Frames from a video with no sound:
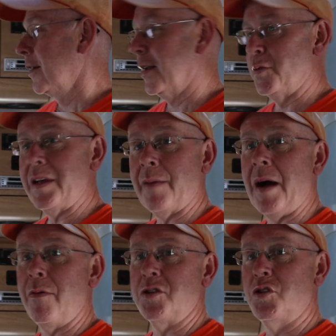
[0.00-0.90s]
Because we come out
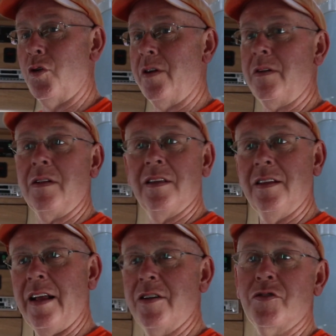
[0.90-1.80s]
with RV and Airstream
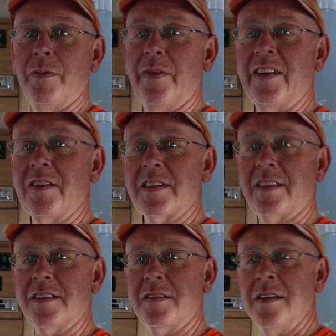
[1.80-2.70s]
related videos just like
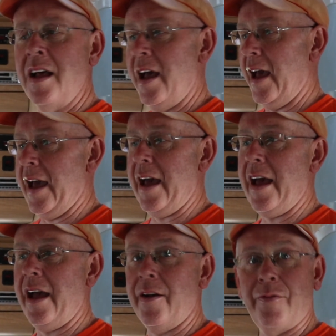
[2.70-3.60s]
this one
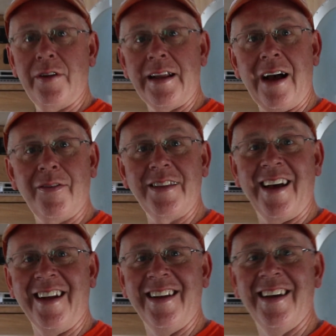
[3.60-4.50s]
every
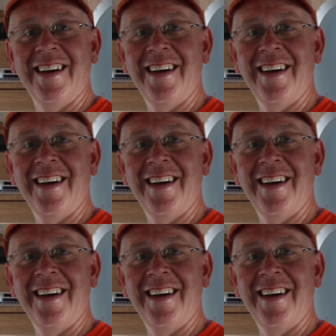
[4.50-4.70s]
Tuesday.